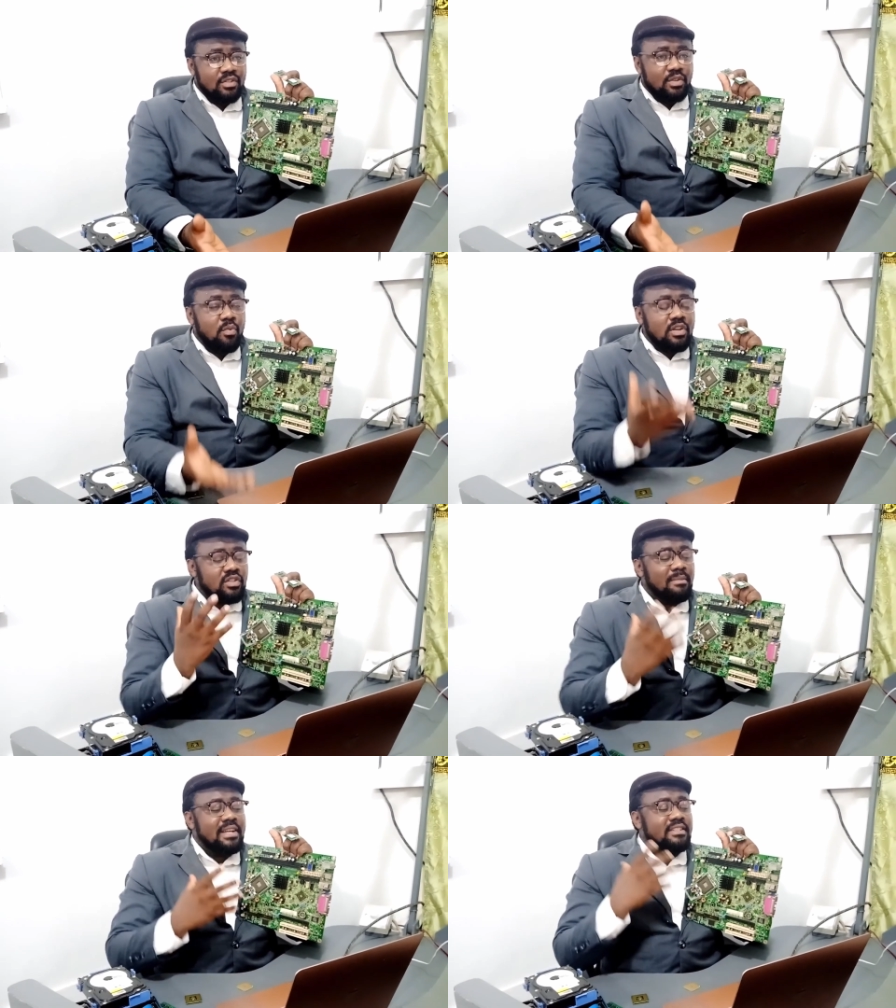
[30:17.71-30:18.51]
You want
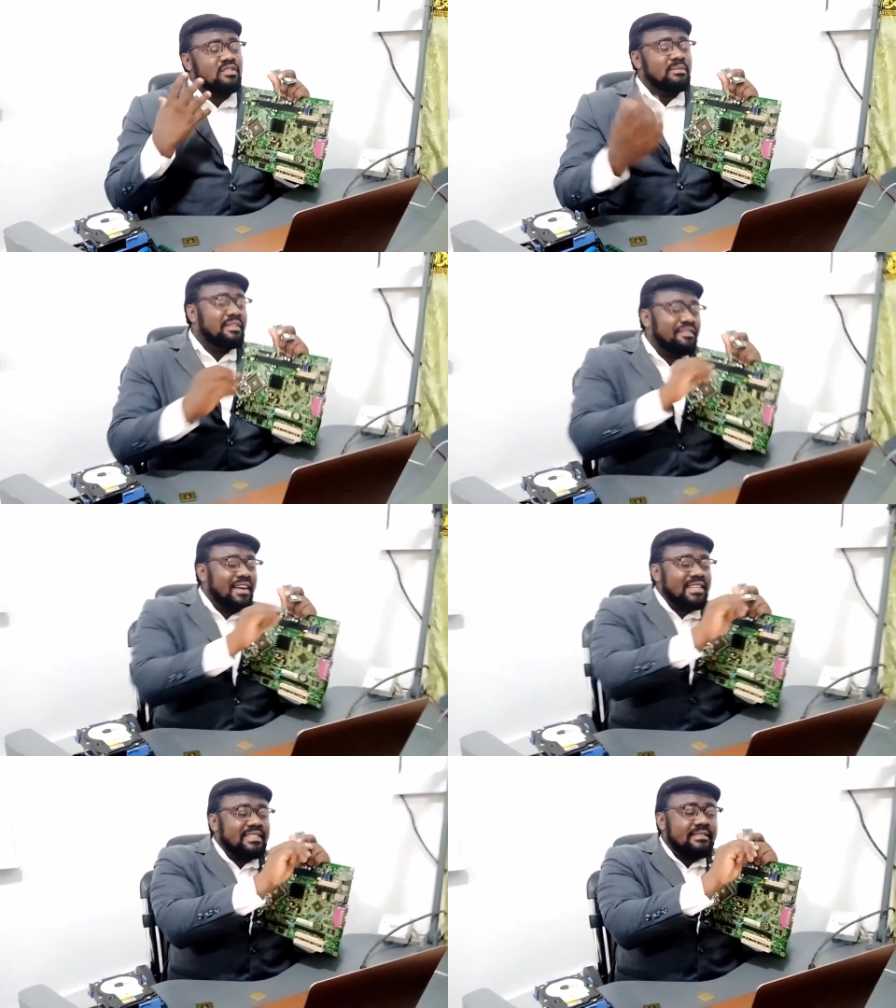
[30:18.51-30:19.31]
your machine to be
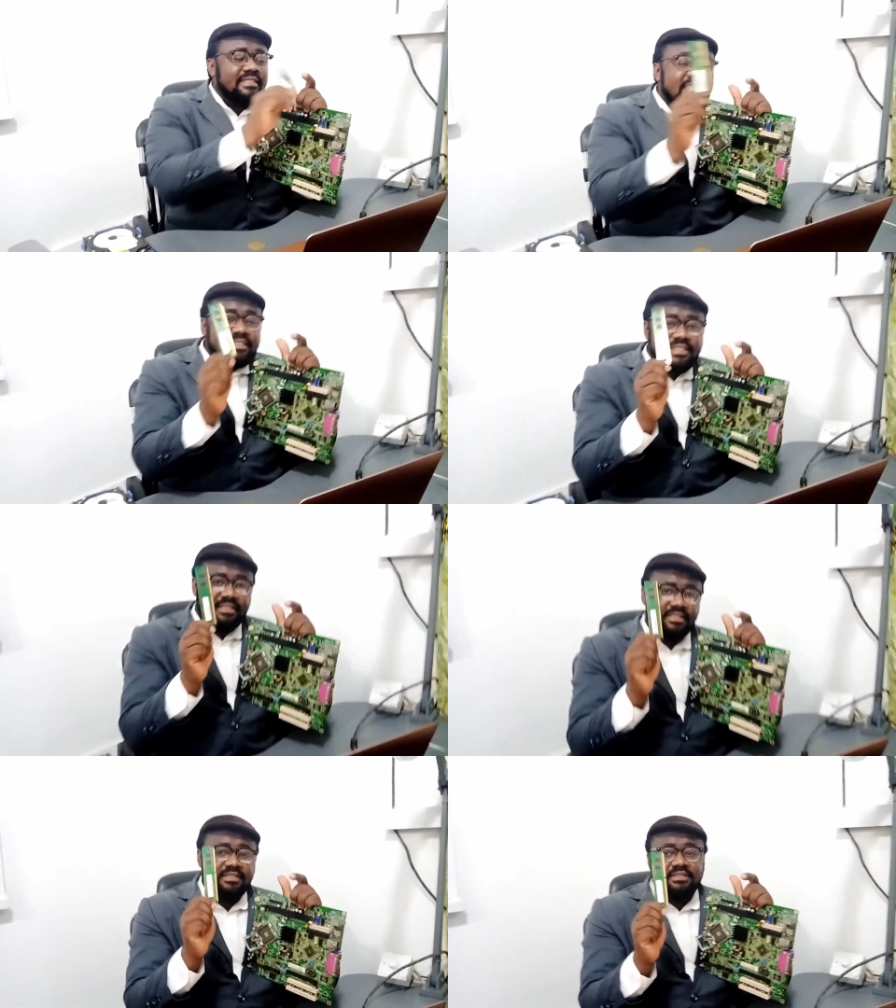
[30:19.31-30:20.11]
fast. This